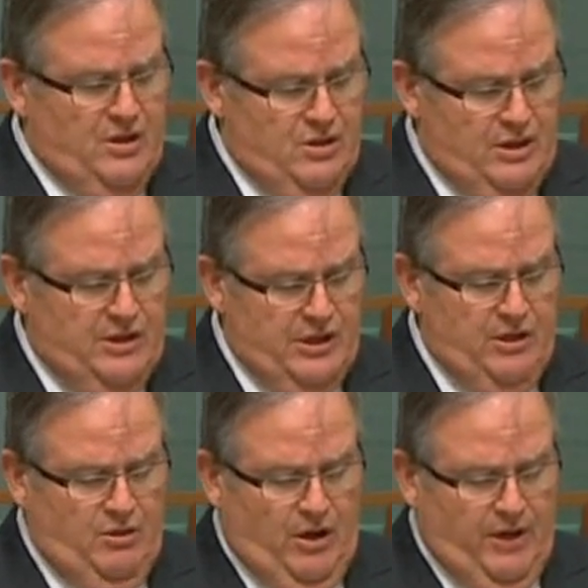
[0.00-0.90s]
to
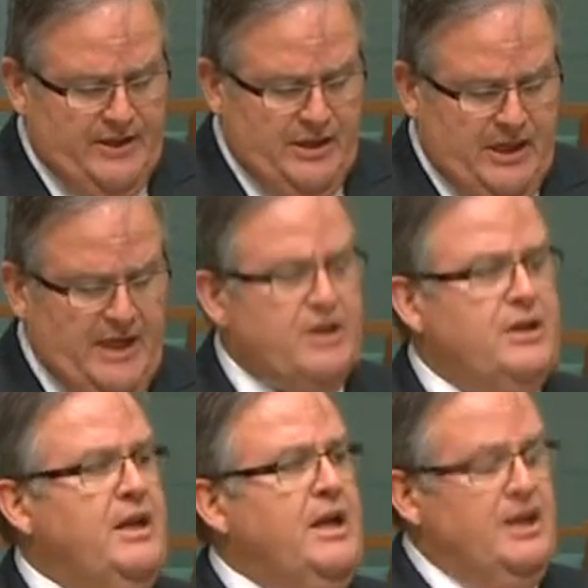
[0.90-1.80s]
continue higher
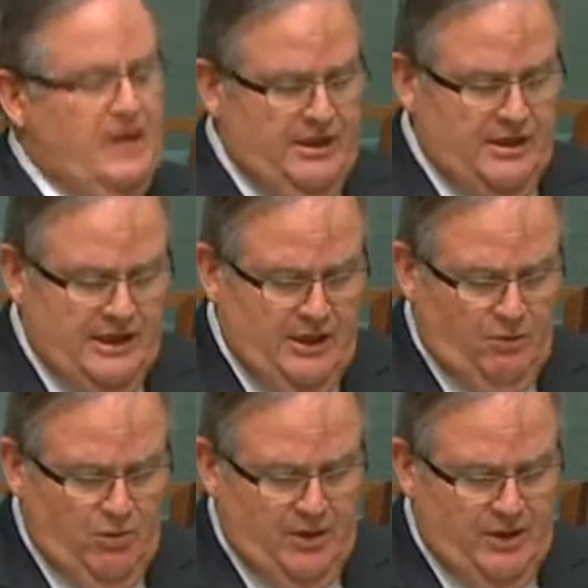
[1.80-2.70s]
education. Neither said it
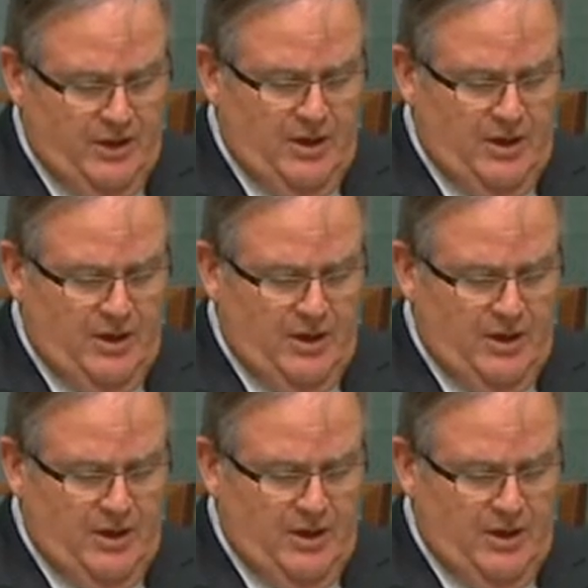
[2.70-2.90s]
would.